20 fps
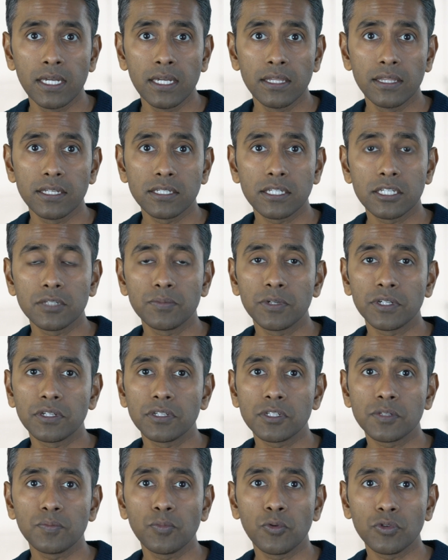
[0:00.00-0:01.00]
This is
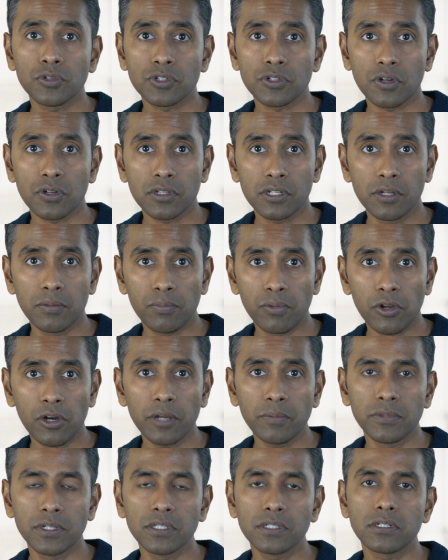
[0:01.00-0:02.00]
because post-auth
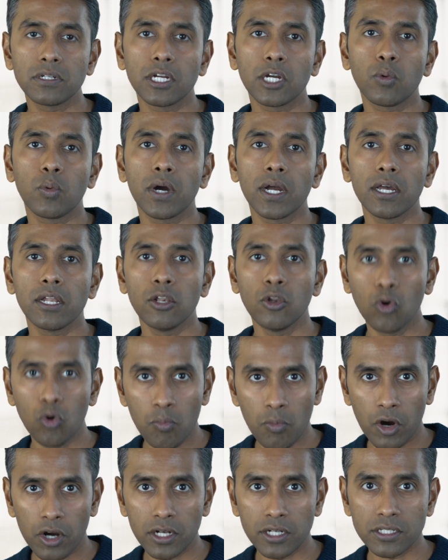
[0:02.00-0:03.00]
deployments require low
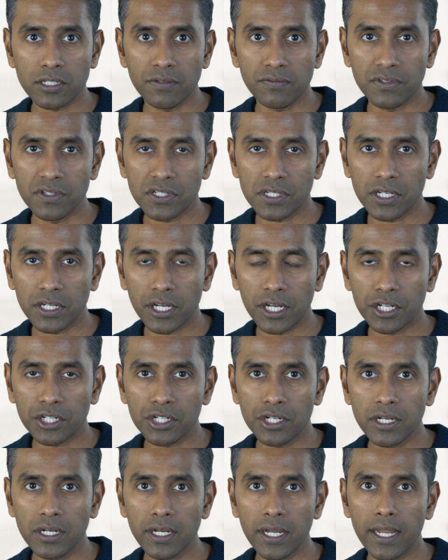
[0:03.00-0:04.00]
model
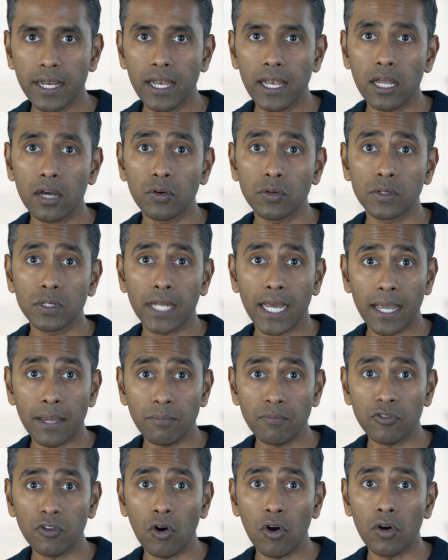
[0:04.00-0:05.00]
sophistication and allow time
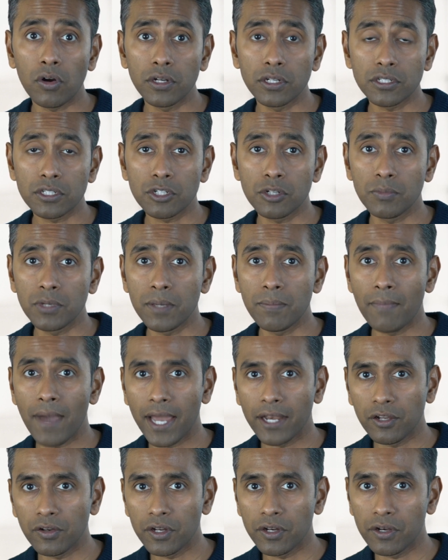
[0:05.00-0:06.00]
for orders to be
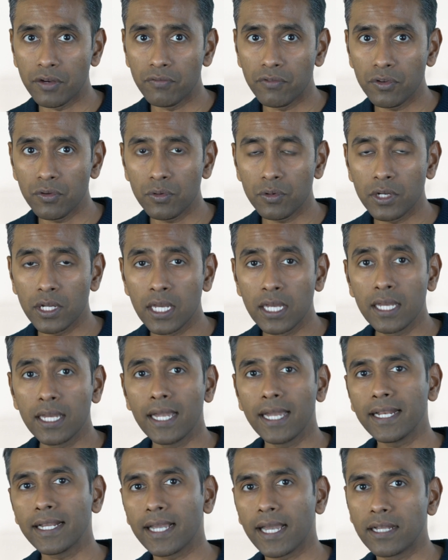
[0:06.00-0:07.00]
manually reviewed
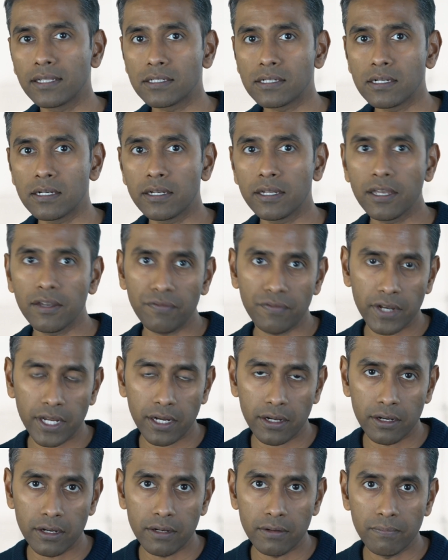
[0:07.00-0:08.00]
and cancelled if
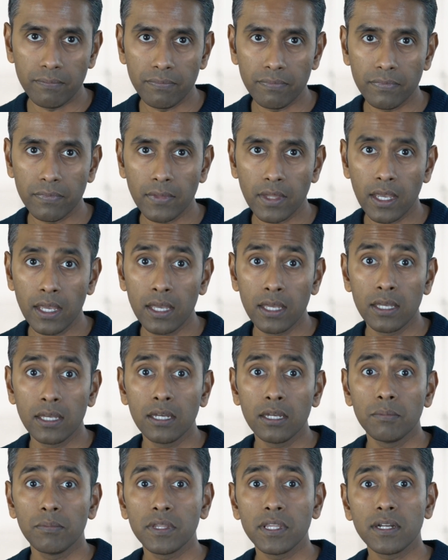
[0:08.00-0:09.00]
needed.
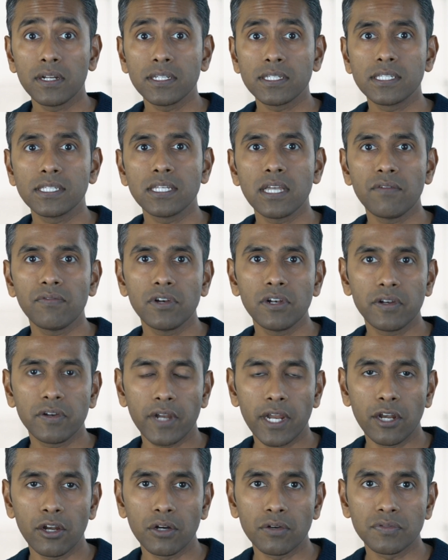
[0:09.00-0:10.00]
But there are several
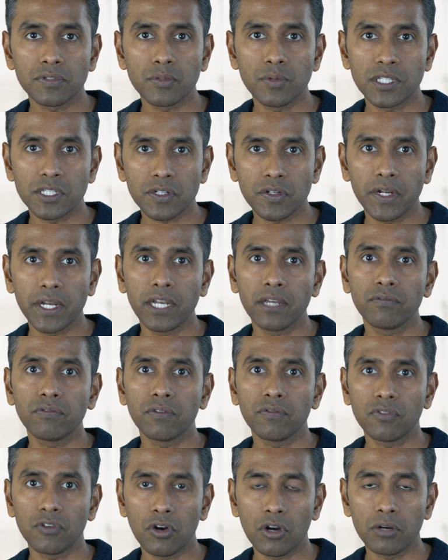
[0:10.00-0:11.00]
trade-offs when screening for
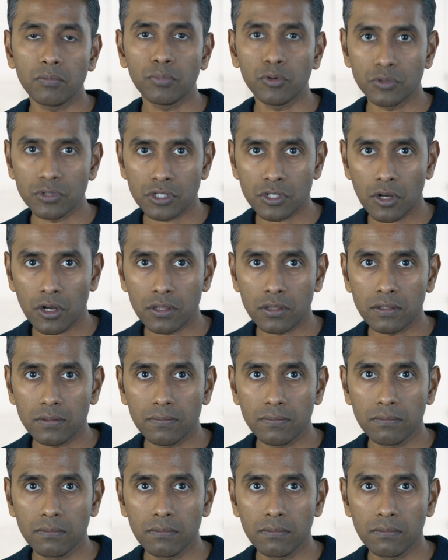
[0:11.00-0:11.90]
fraud post-auth.